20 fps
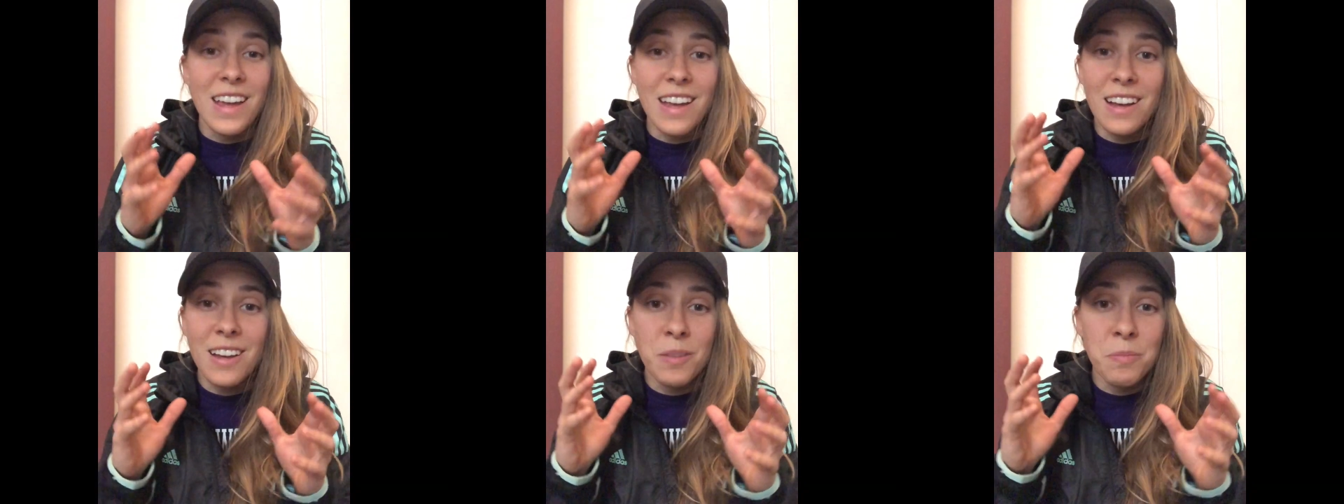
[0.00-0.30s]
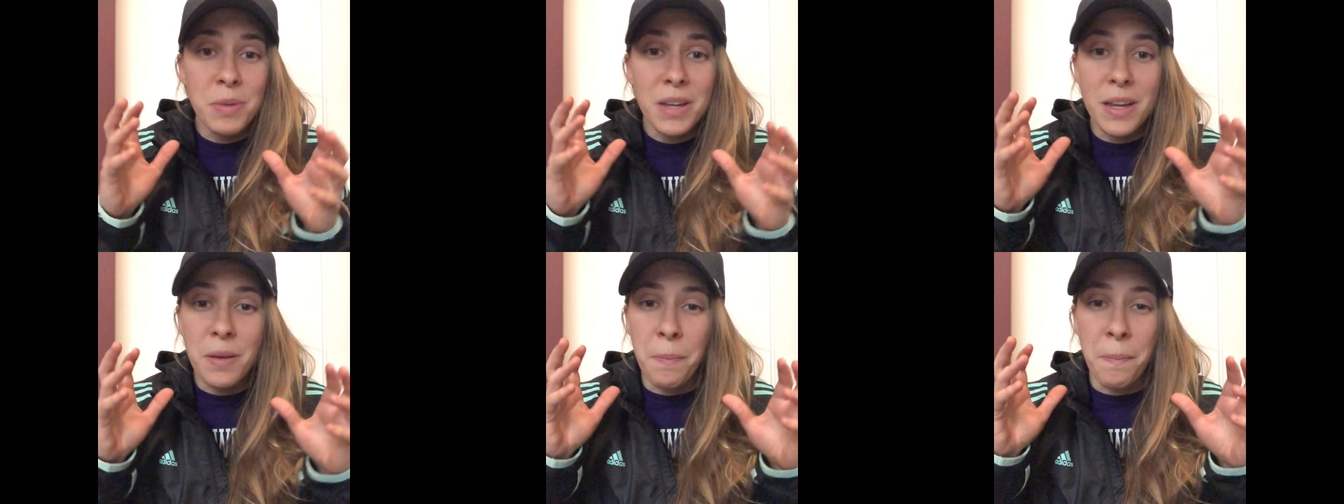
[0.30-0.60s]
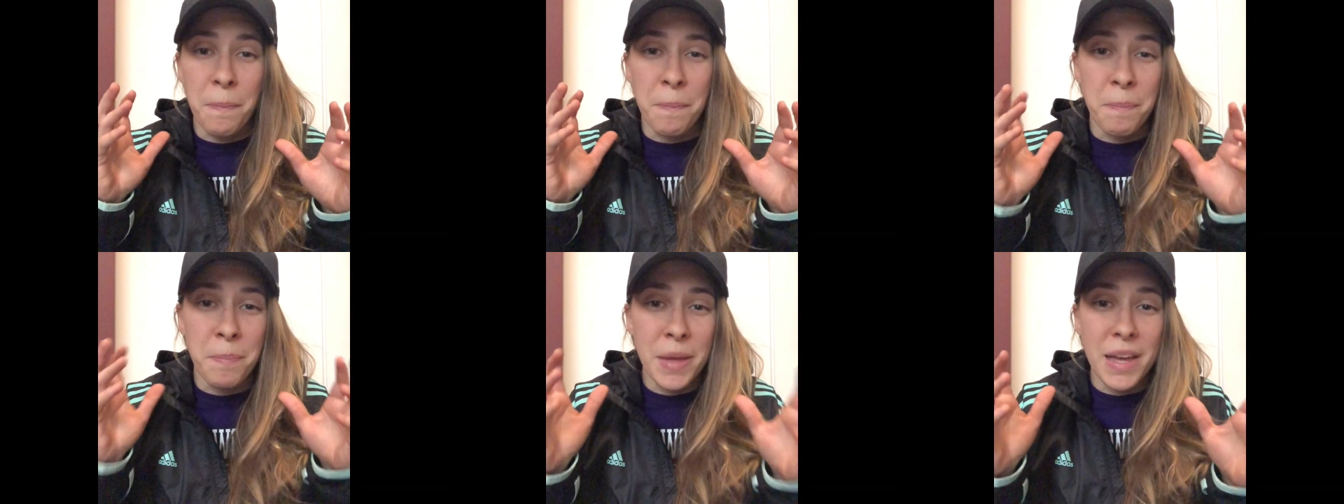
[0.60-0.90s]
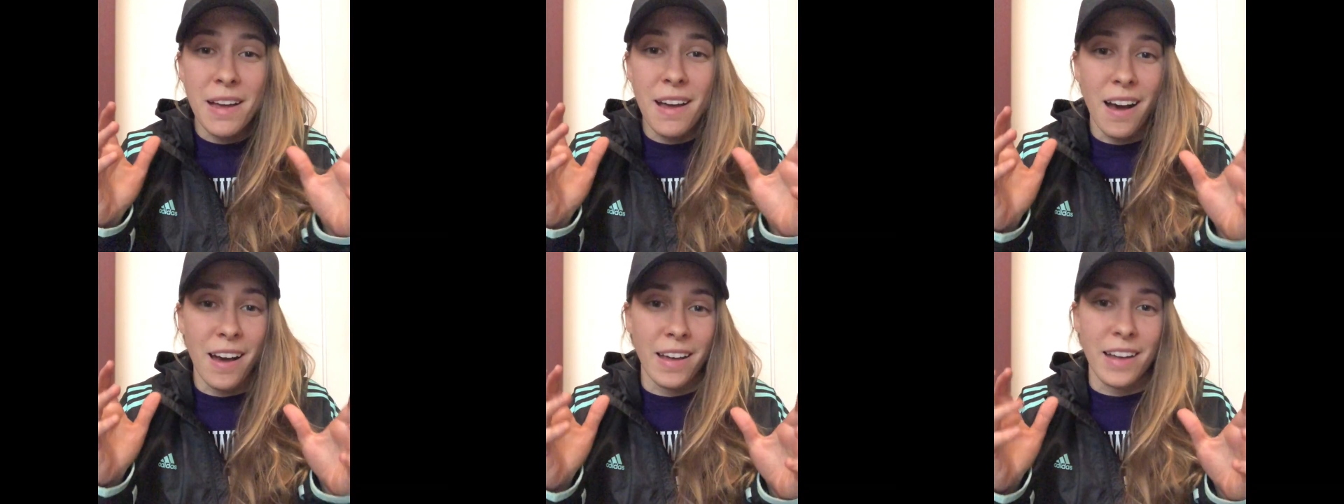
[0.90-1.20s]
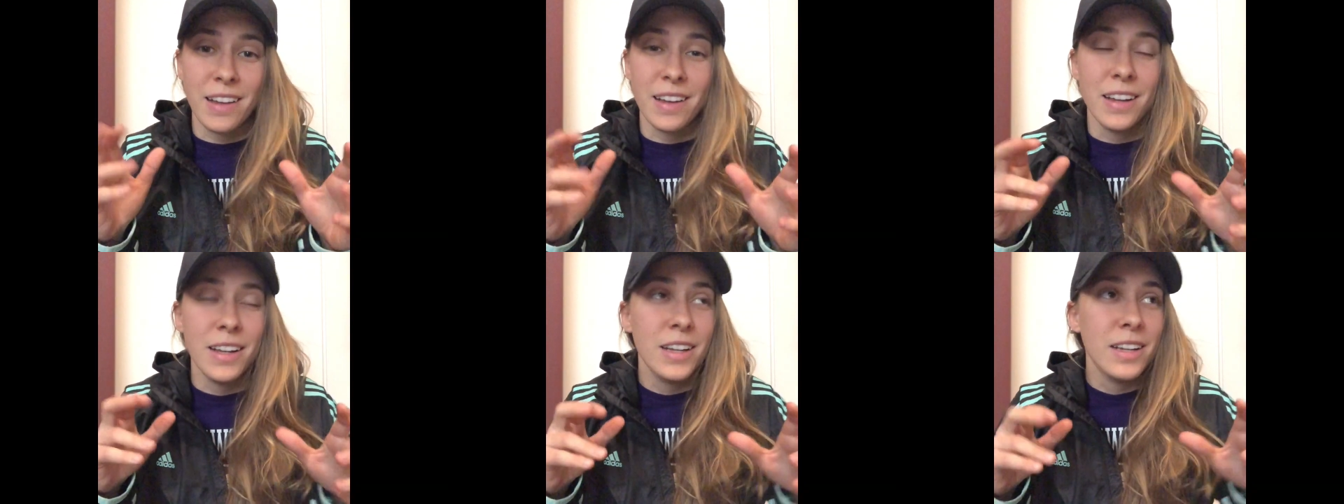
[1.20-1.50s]
It could be a big
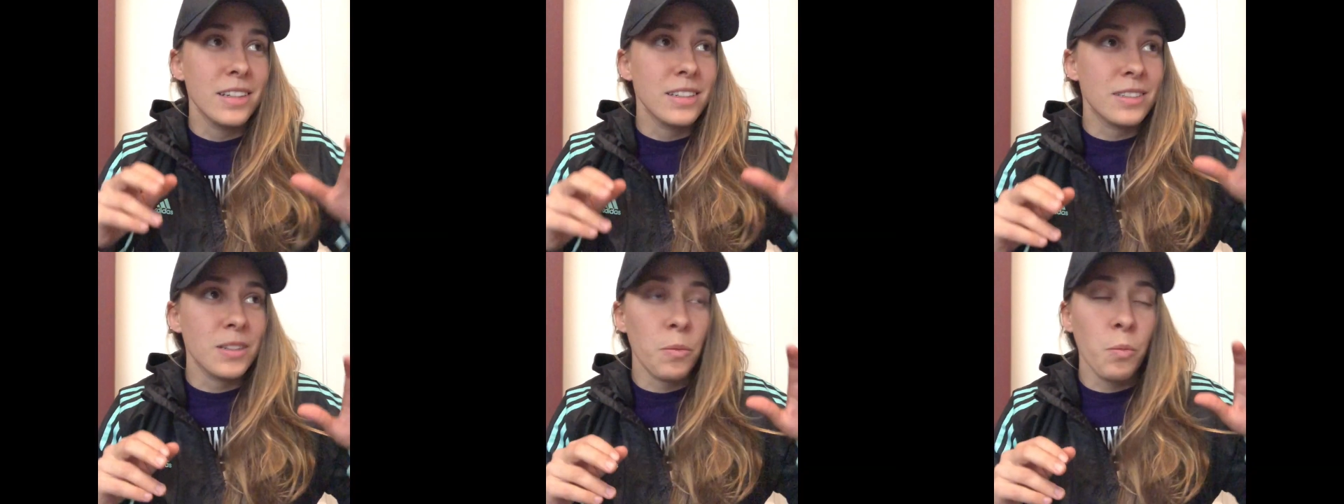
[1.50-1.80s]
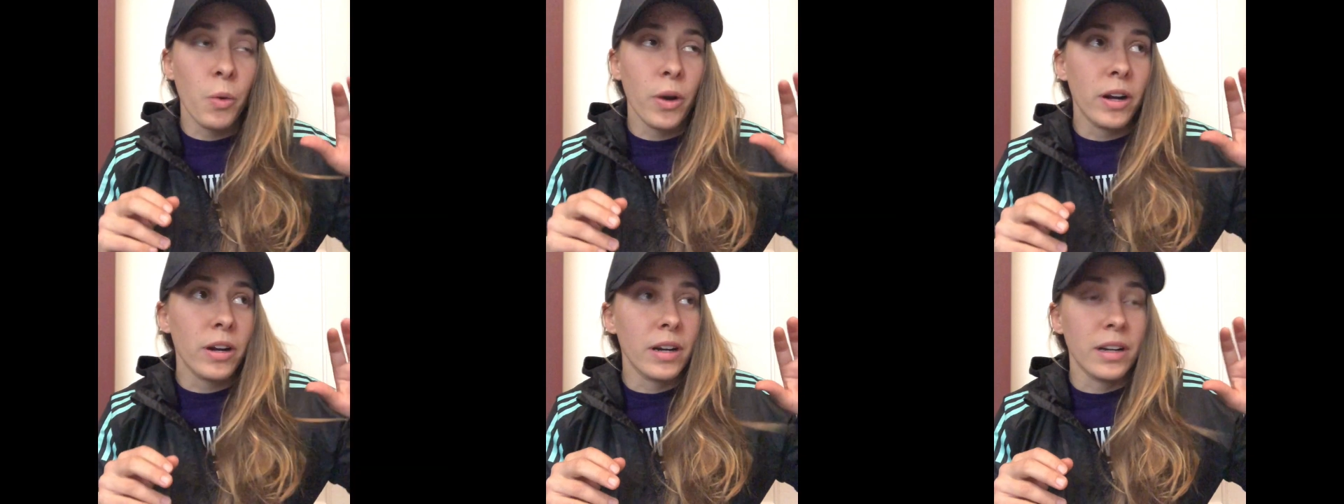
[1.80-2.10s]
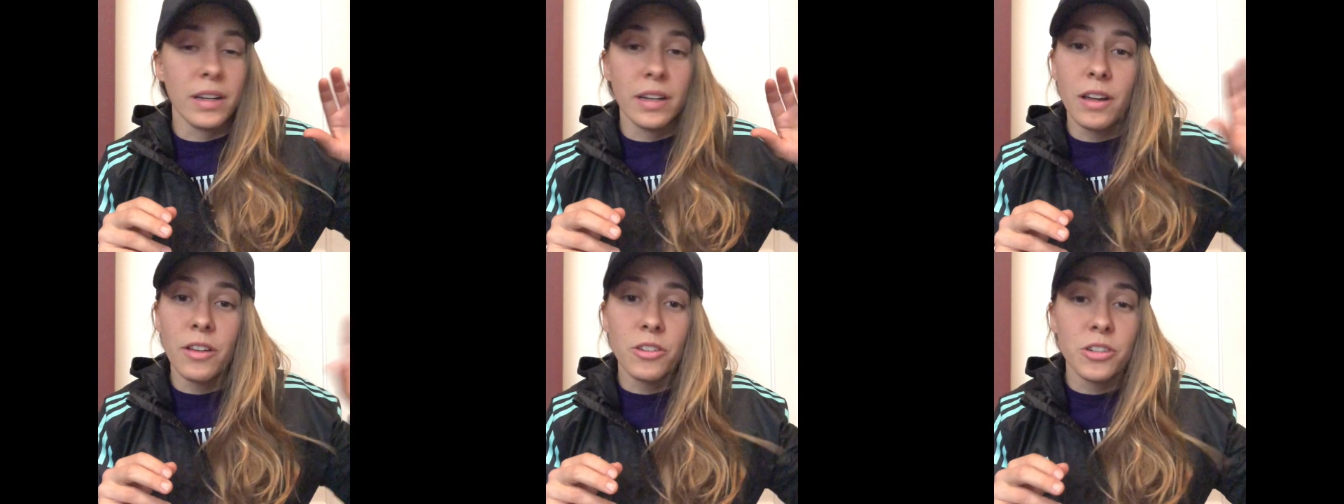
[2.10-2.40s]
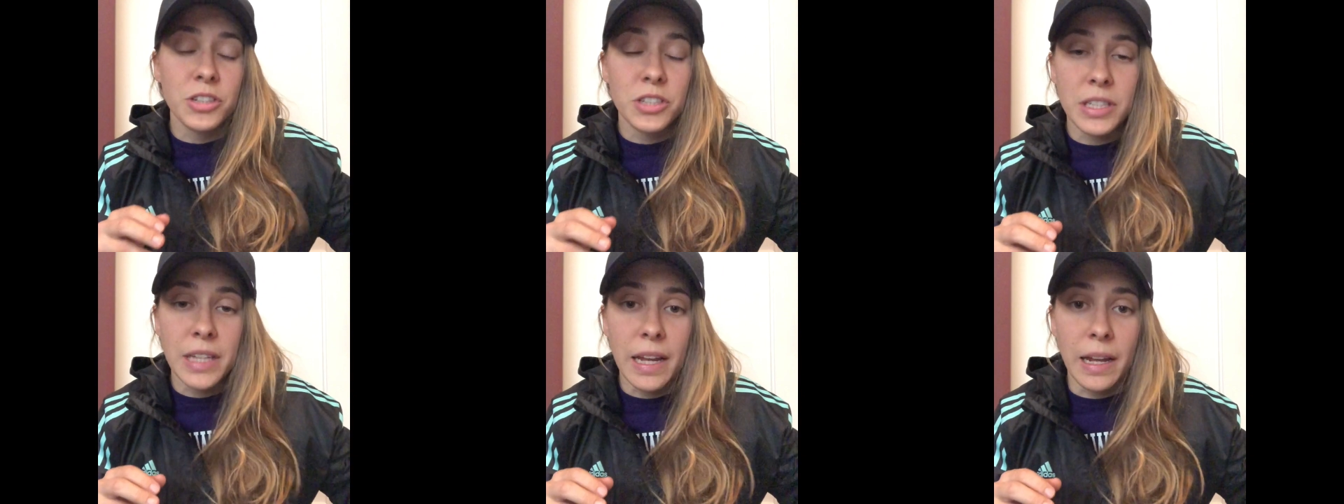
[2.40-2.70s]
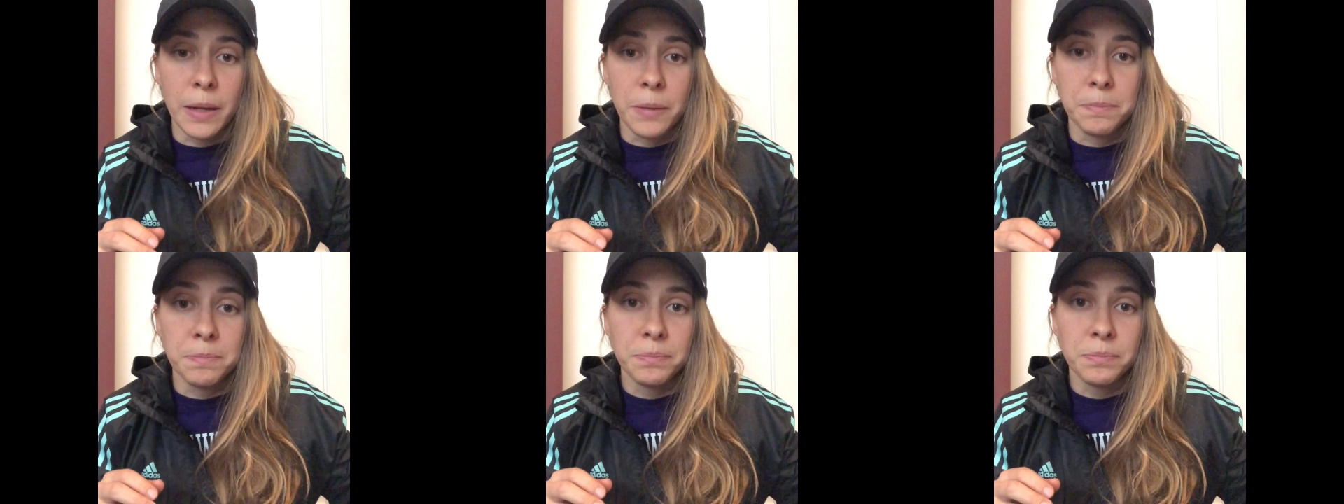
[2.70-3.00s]
hike somewhere in another
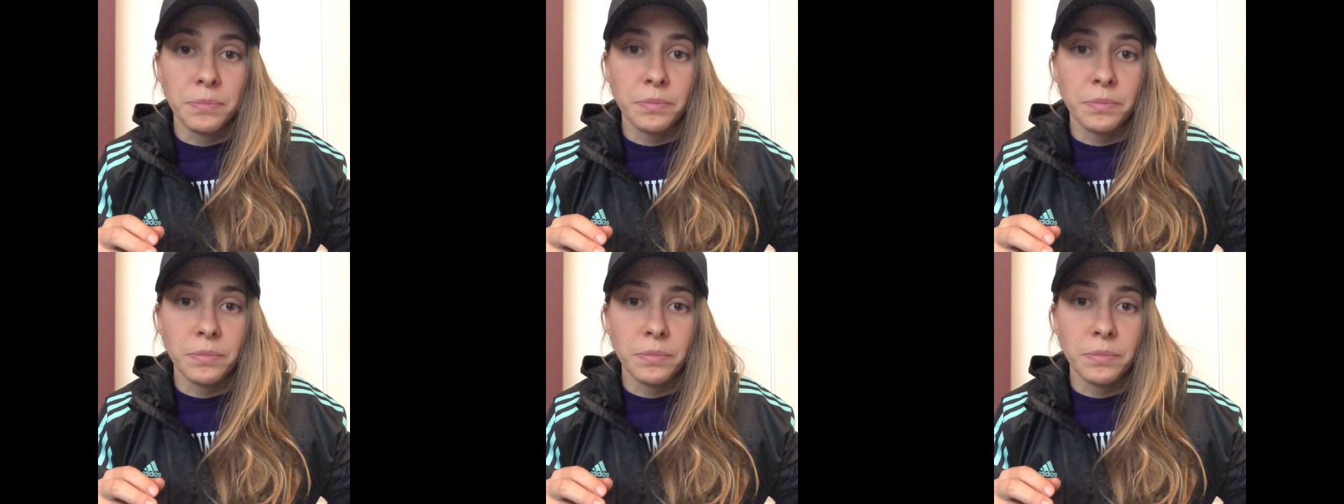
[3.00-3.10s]
state.